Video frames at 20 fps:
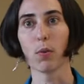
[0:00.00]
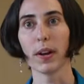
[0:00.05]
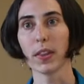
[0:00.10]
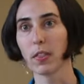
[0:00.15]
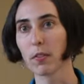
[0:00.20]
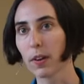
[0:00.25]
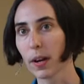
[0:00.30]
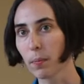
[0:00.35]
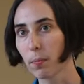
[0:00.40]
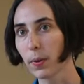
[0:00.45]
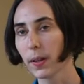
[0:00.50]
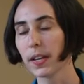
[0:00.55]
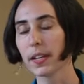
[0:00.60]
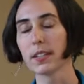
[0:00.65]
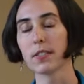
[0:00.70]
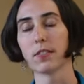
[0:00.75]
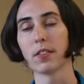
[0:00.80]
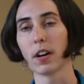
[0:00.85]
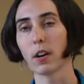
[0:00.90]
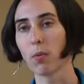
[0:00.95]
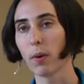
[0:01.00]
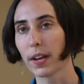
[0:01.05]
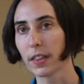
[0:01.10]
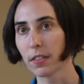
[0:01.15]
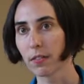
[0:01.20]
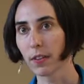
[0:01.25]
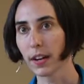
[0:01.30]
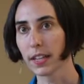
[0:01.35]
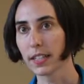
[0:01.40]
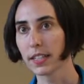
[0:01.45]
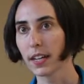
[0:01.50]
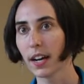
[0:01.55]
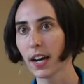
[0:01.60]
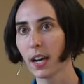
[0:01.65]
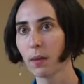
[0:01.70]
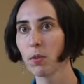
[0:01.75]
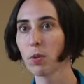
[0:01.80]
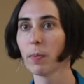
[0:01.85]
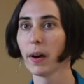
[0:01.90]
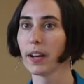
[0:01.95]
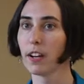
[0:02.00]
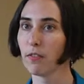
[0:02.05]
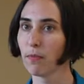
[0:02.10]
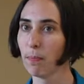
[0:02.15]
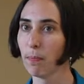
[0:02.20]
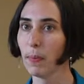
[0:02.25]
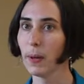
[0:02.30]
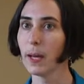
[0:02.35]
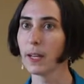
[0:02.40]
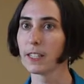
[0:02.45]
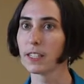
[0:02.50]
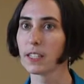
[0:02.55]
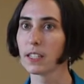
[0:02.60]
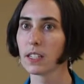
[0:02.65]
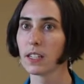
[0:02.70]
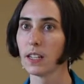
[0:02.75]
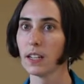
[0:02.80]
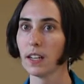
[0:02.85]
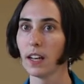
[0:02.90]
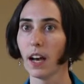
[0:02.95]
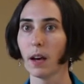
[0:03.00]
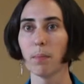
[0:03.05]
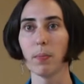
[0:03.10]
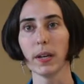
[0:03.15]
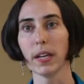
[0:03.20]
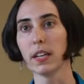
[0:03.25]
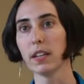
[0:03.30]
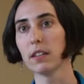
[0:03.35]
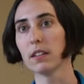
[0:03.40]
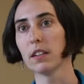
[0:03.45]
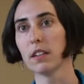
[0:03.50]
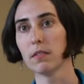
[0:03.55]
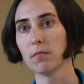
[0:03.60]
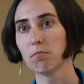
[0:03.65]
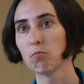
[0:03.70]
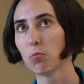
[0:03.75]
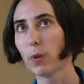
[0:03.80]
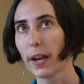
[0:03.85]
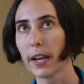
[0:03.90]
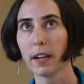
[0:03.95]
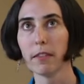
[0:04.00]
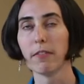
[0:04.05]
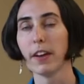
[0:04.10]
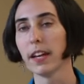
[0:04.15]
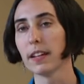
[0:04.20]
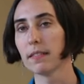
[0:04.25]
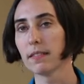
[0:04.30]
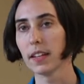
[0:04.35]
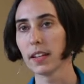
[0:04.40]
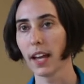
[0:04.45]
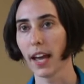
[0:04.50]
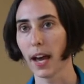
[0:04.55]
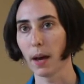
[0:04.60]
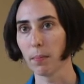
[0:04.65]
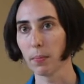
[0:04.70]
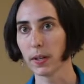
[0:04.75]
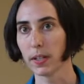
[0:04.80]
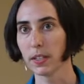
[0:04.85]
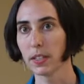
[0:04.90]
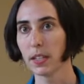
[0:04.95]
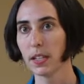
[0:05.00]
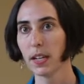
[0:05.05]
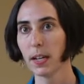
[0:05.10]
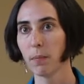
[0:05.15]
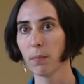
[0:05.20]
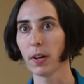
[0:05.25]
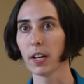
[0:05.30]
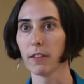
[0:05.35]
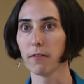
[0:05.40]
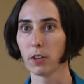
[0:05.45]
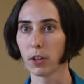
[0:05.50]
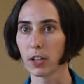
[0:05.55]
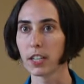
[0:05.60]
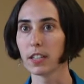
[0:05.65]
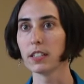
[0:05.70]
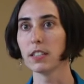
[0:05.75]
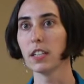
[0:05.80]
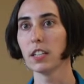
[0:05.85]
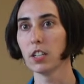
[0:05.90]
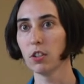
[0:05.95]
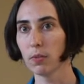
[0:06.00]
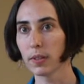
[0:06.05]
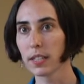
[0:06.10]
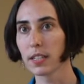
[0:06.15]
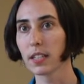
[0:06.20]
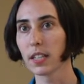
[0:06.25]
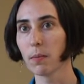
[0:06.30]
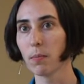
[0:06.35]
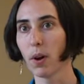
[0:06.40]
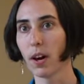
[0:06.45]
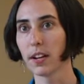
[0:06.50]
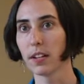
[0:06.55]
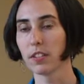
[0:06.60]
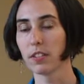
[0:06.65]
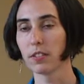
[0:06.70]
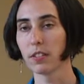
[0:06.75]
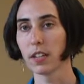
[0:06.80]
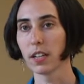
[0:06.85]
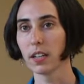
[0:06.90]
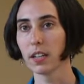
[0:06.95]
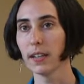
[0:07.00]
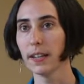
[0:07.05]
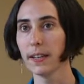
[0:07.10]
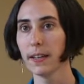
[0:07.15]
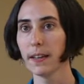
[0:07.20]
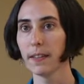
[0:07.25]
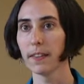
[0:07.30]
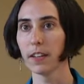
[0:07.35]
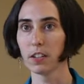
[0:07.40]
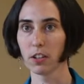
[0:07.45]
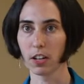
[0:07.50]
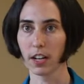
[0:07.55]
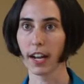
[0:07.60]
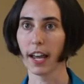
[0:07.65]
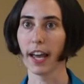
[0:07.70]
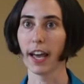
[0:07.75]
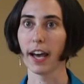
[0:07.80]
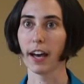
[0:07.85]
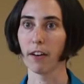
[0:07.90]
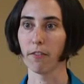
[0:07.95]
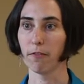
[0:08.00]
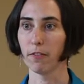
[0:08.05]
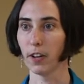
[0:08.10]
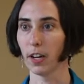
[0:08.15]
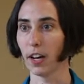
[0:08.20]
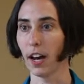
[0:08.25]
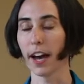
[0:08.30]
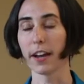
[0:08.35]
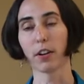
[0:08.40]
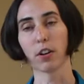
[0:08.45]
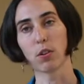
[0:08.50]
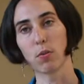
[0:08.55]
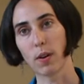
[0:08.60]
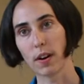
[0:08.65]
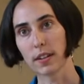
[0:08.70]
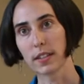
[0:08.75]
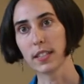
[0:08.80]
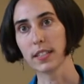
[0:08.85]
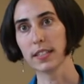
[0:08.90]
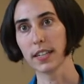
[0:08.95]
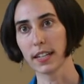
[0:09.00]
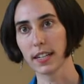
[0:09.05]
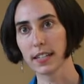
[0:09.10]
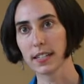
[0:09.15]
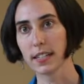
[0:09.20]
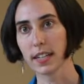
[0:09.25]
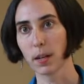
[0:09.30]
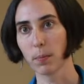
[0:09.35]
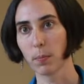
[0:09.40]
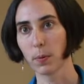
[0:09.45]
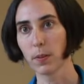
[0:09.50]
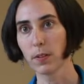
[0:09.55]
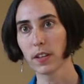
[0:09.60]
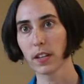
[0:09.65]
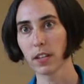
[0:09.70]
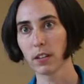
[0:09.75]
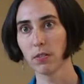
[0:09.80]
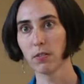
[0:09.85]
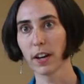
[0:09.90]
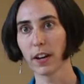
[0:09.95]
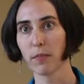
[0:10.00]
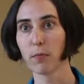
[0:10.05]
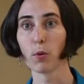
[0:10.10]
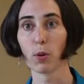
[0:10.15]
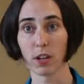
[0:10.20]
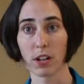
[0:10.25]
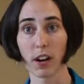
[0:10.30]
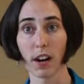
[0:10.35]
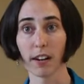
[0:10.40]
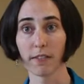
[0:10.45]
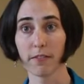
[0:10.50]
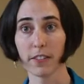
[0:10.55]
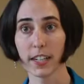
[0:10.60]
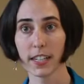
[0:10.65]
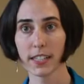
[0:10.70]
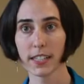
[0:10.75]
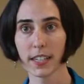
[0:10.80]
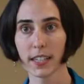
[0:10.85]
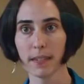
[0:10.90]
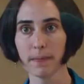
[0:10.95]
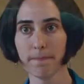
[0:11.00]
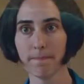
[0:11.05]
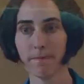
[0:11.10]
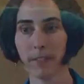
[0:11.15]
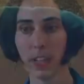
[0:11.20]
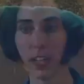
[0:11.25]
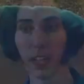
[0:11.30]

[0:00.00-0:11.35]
quite the right place or not quite the right time, you might have missed a big rain event that happened. But if you're continuously monitoring, then you're going to have a higher quality data sample that you have more confidence in.